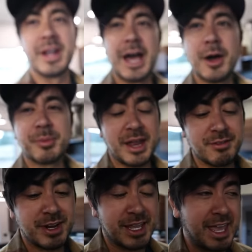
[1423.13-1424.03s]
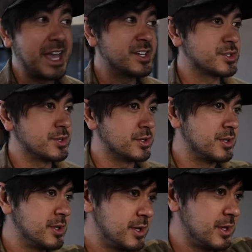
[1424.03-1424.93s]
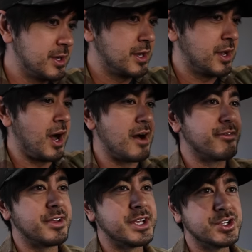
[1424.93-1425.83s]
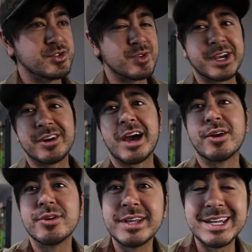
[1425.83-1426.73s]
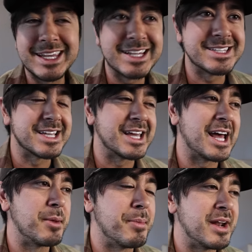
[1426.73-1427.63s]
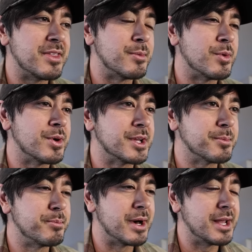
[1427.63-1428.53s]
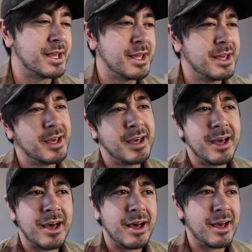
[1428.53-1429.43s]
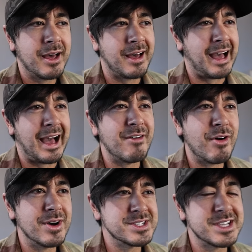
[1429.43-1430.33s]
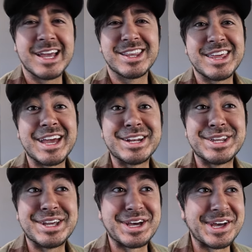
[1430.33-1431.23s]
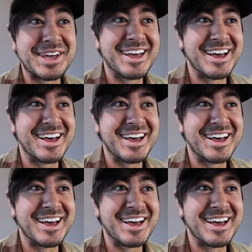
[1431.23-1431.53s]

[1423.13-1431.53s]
right now I'm kind of an occasional coffee drinker. I don't really need it to get out of bed in the morning, but I've always liked the idea